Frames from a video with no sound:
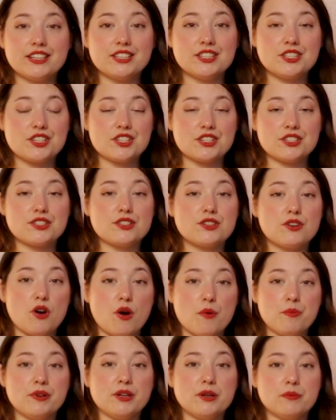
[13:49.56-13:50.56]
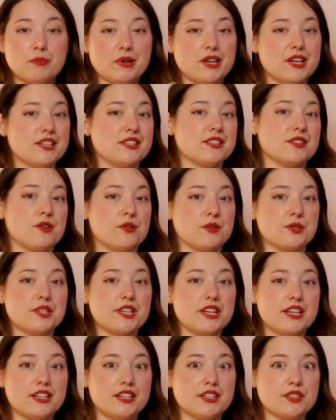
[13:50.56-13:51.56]
can just copy and paste those
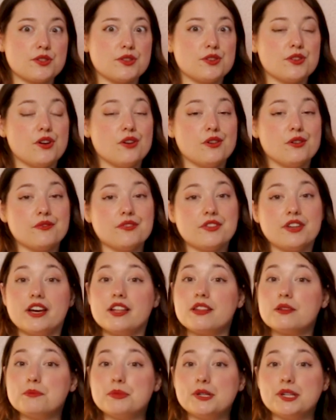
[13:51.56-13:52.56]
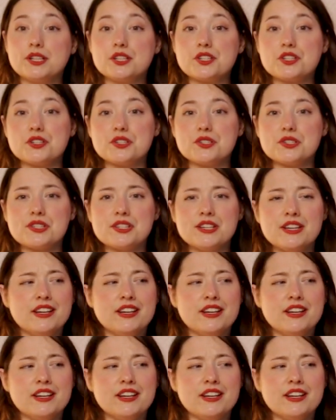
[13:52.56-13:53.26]
settings on all of the other pictures,